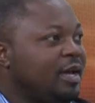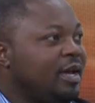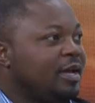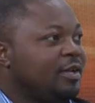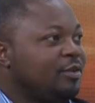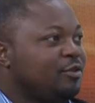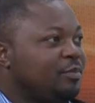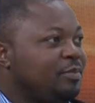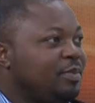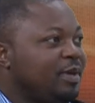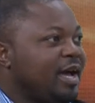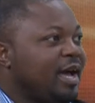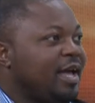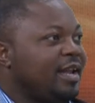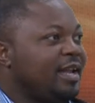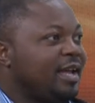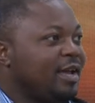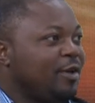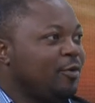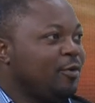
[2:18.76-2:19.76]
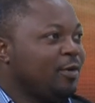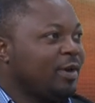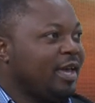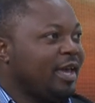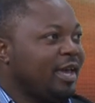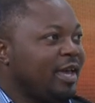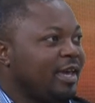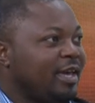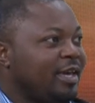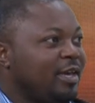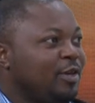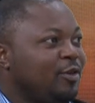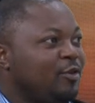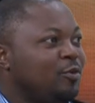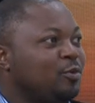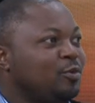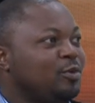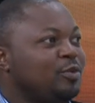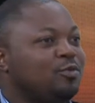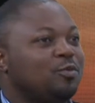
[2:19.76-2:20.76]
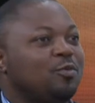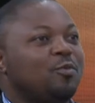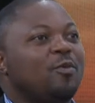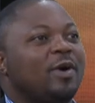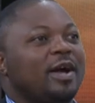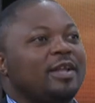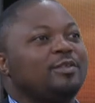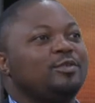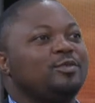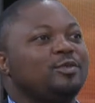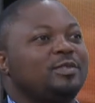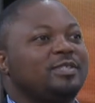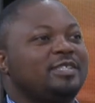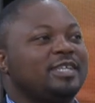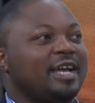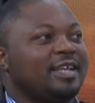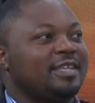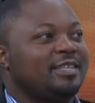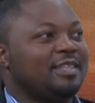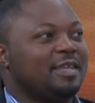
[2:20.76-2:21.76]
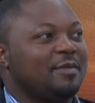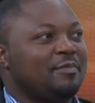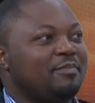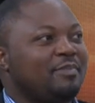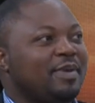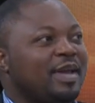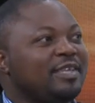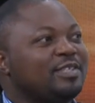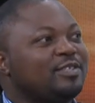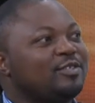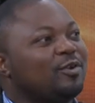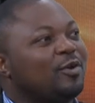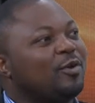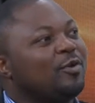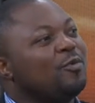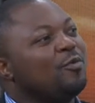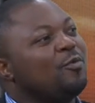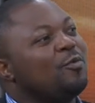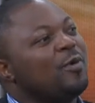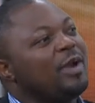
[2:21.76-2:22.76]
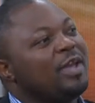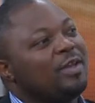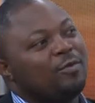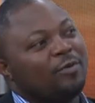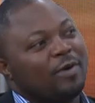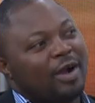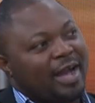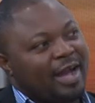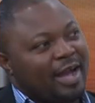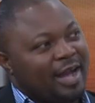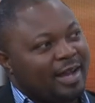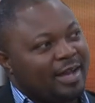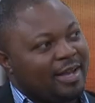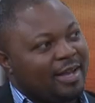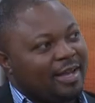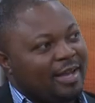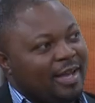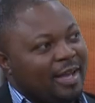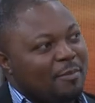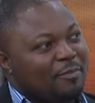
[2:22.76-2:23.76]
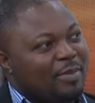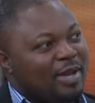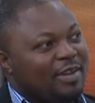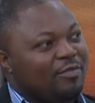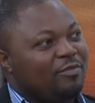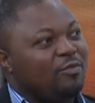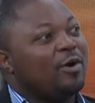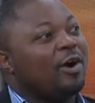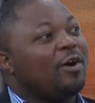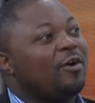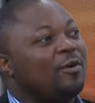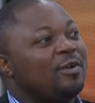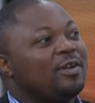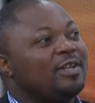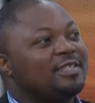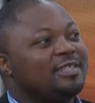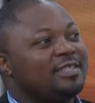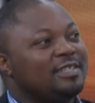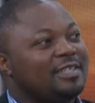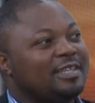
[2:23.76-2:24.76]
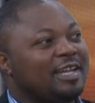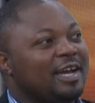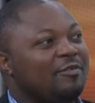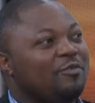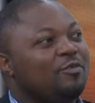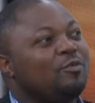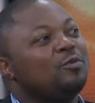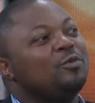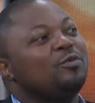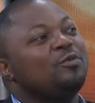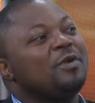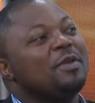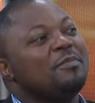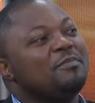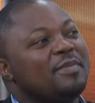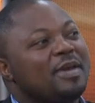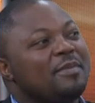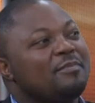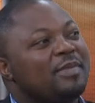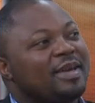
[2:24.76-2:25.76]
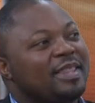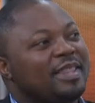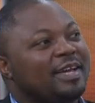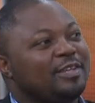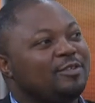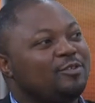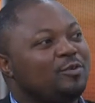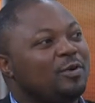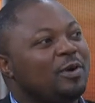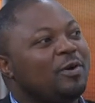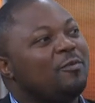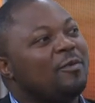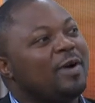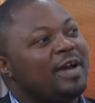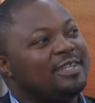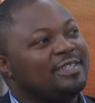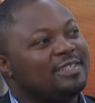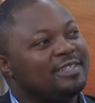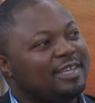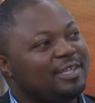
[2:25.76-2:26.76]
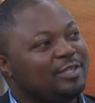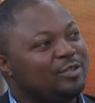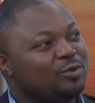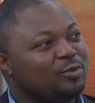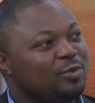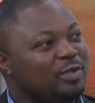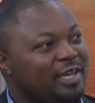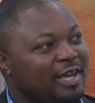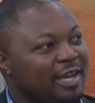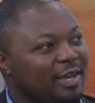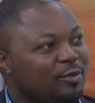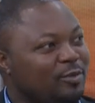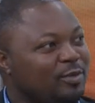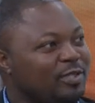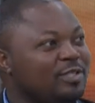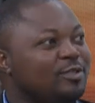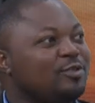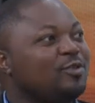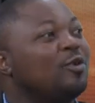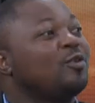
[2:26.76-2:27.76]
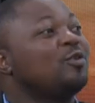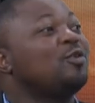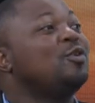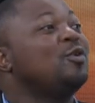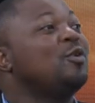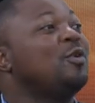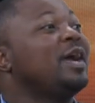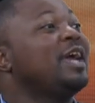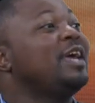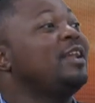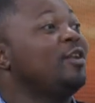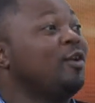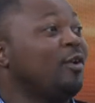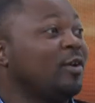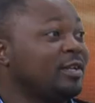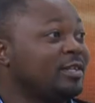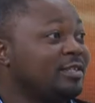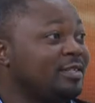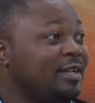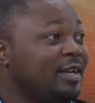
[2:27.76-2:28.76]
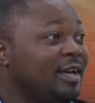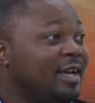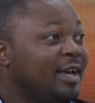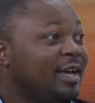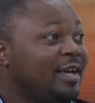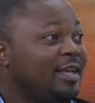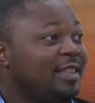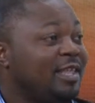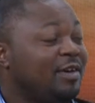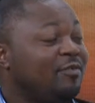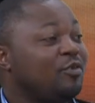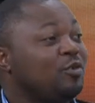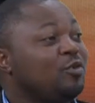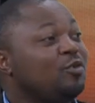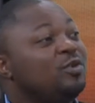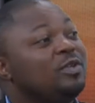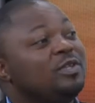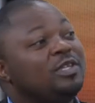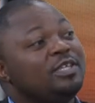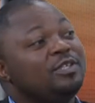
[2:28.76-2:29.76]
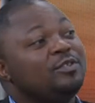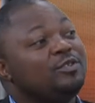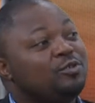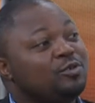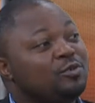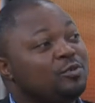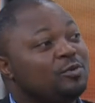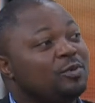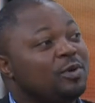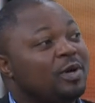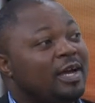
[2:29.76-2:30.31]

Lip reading: to be under your care, you would want to judge them based on where you are. But if you are honest enough, you would remember that you were once a junior, you did not know a lot. Mm. Therefore, you need to,